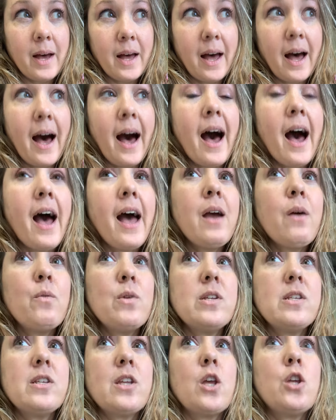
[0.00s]
I
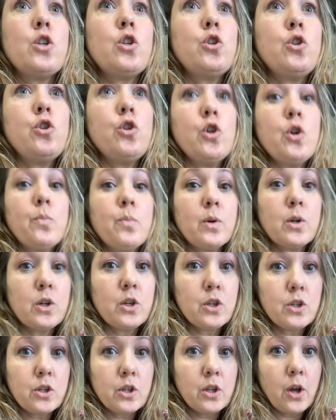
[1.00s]
was super
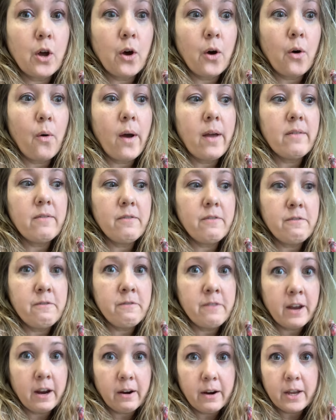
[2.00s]
slow and
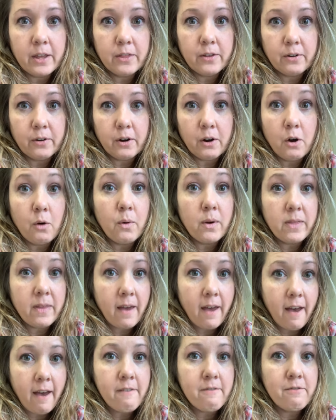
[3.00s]
very thorough with
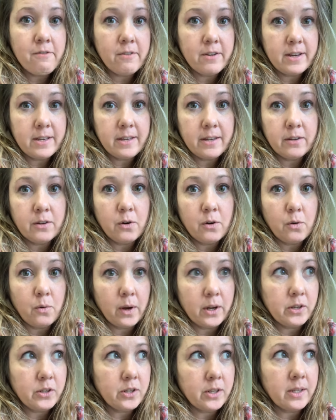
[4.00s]
every single
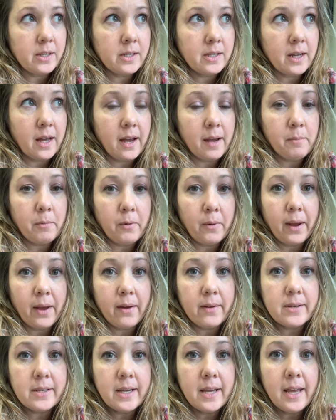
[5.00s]
question this time
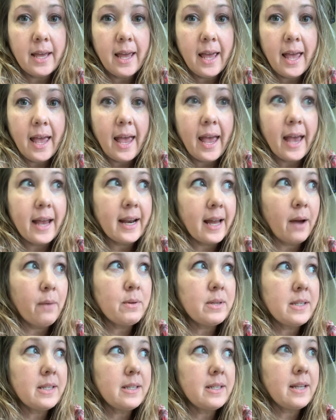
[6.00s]
around. And I
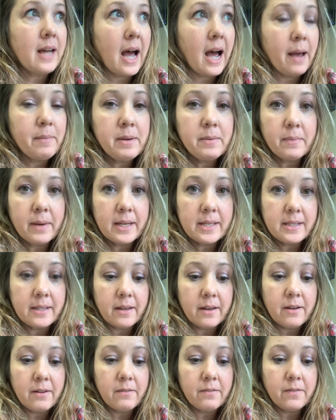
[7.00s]
was timing
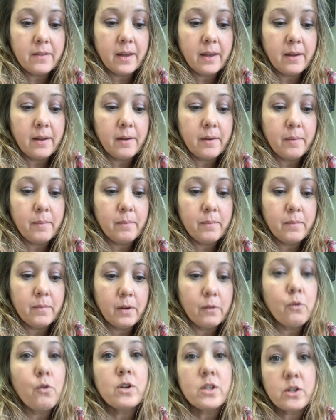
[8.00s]
myself.
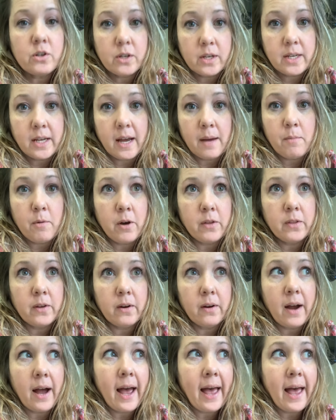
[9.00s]
Of course, there's a time on there.